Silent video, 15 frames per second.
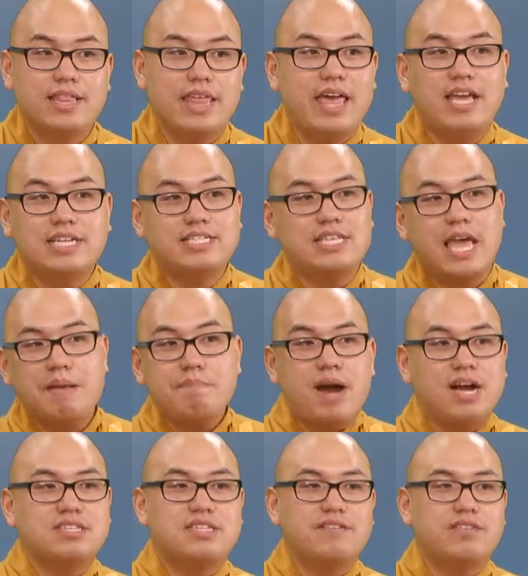They can say
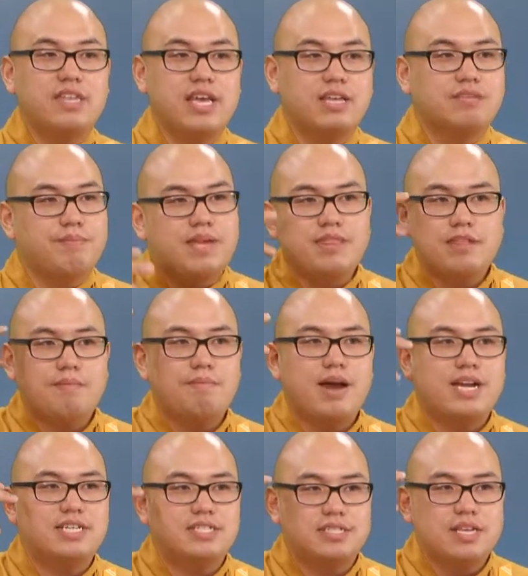positive things, but in their
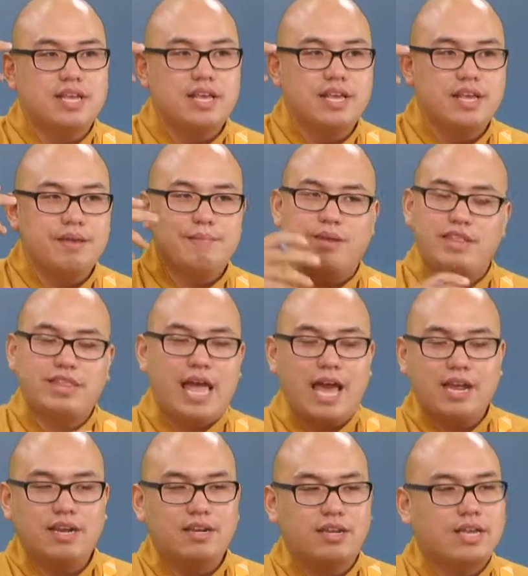mind but
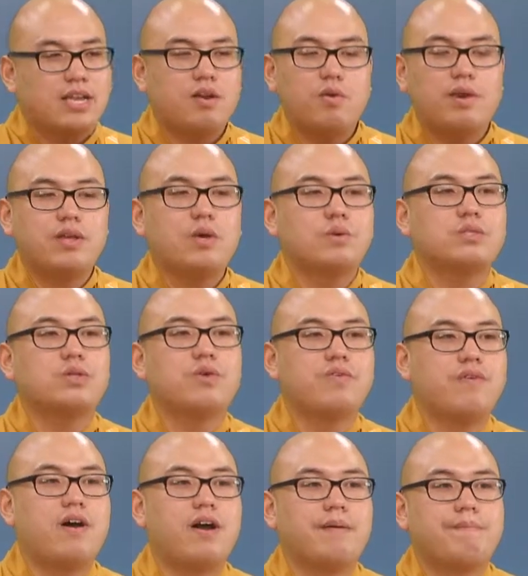that can only go so
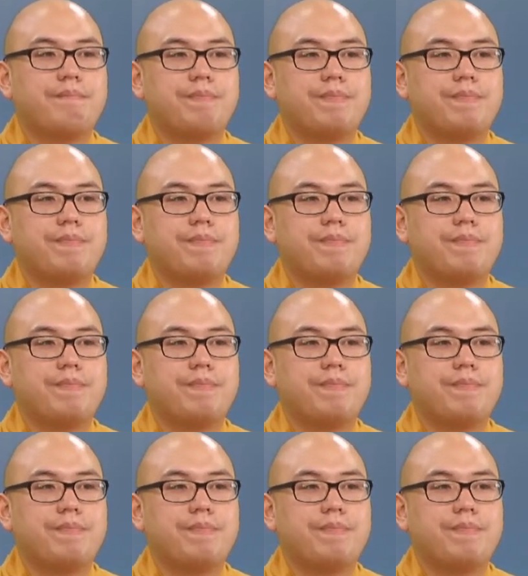far.